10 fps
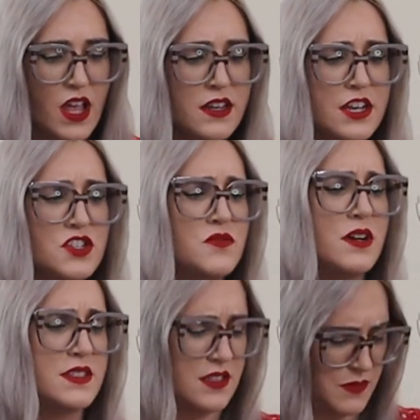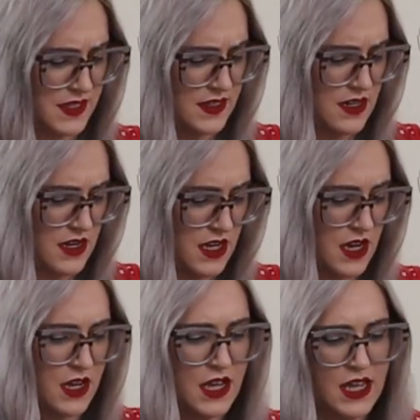And I do want some
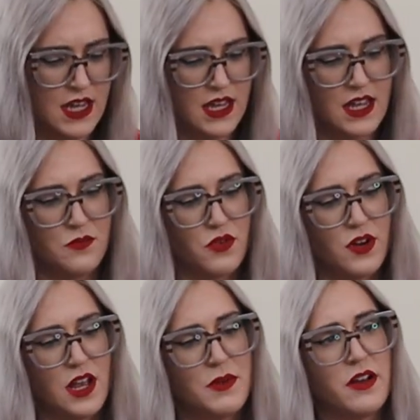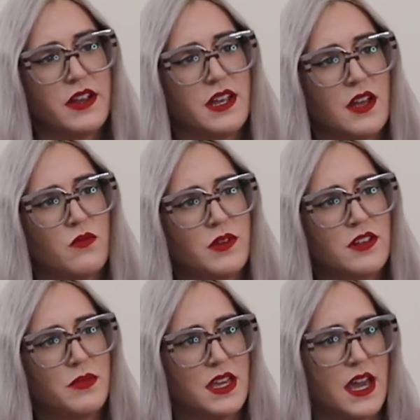acidity in primary. I
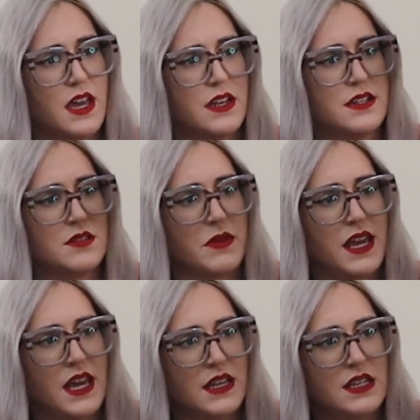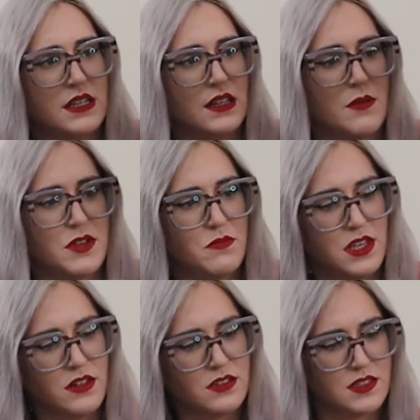will be adding some candied lemon
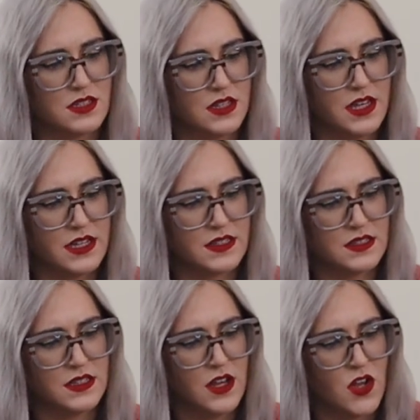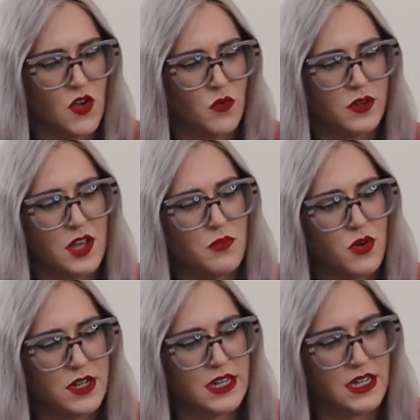peels to this when I
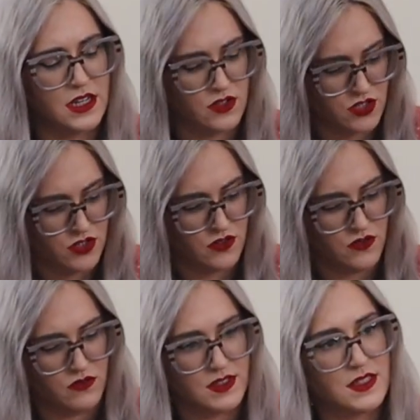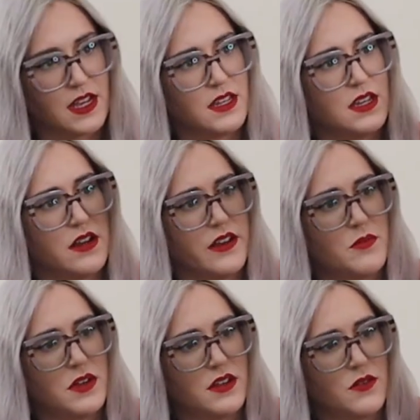put it into secondary,
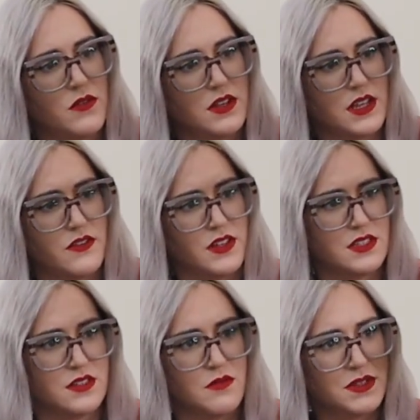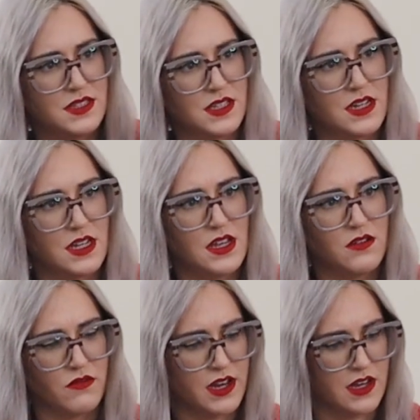but I want to give it some acidity
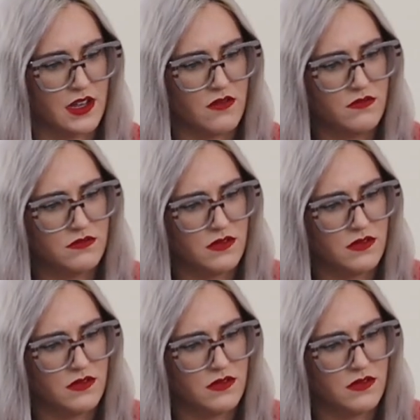right now.